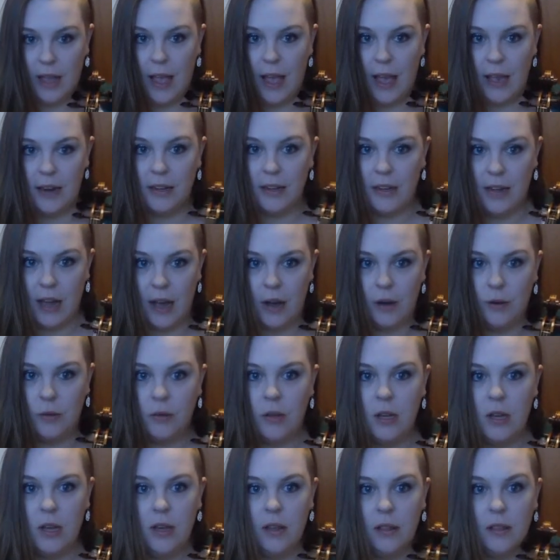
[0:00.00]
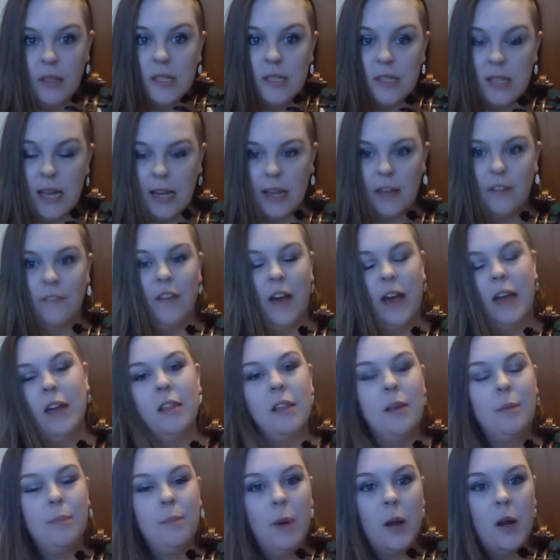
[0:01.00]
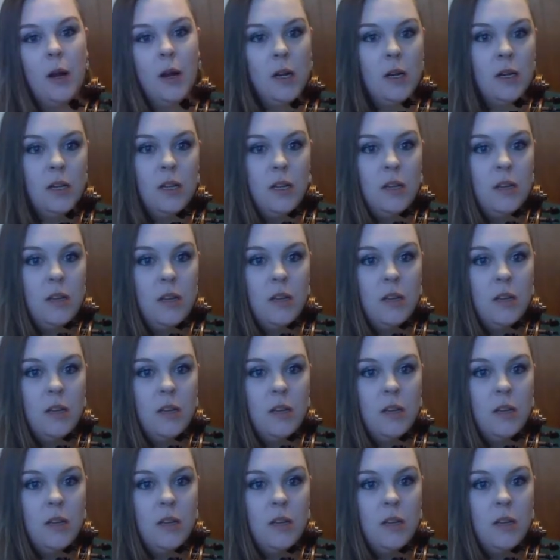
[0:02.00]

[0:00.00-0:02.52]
handed out, the second violin part,